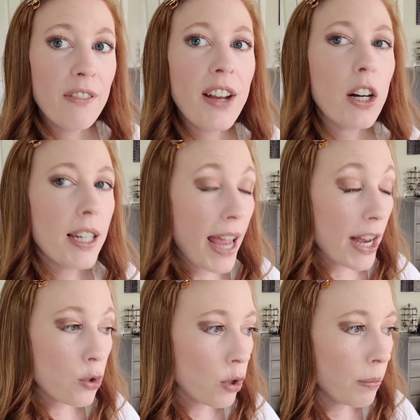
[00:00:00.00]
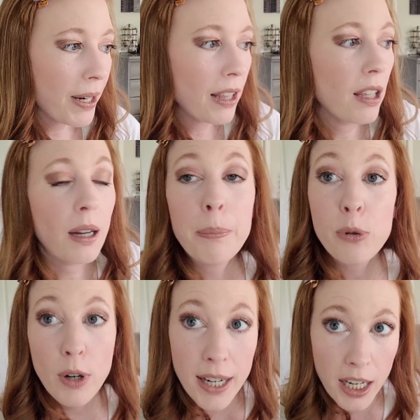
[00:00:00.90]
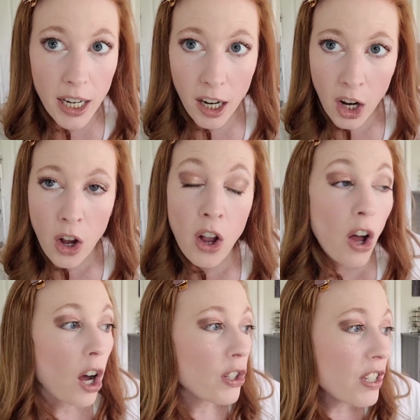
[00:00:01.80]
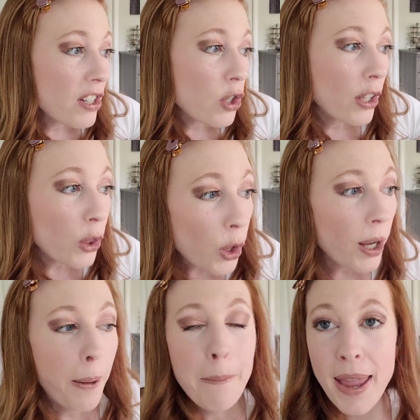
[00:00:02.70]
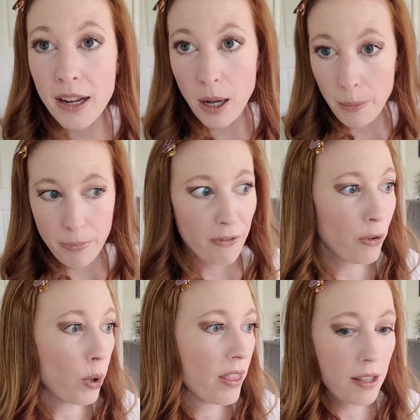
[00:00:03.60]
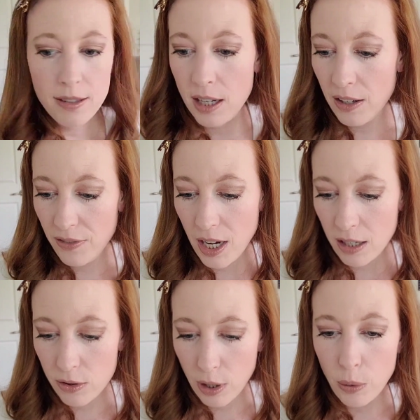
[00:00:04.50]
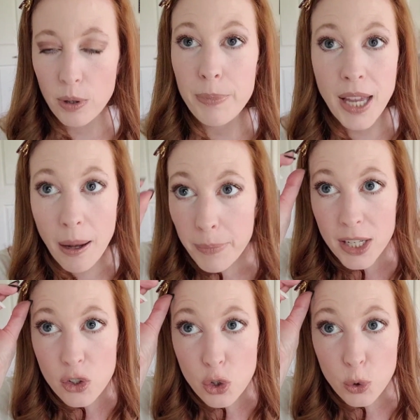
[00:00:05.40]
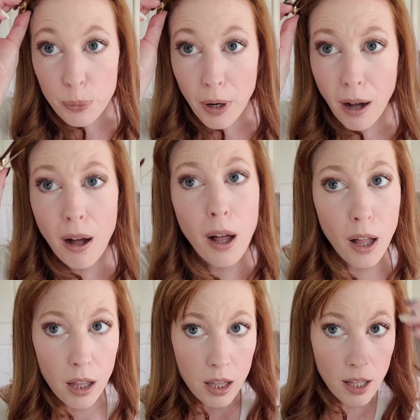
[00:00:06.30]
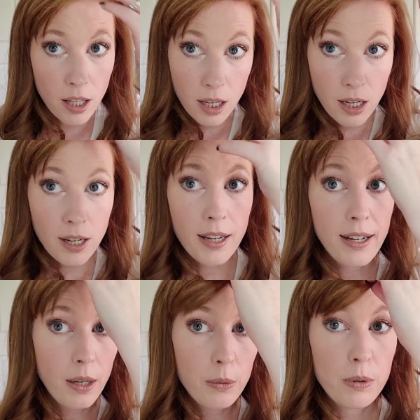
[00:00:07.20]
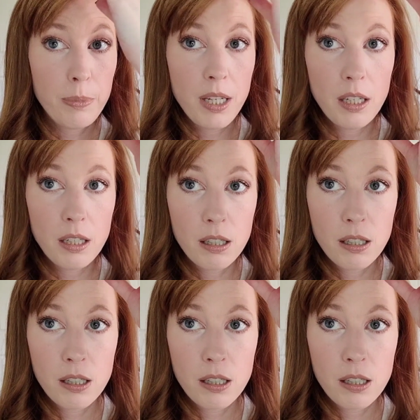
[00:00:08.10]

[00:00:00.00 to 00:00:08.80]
very natural, but I think pretty audition look makeup for this evening. So I will be on my Zoom call and I will be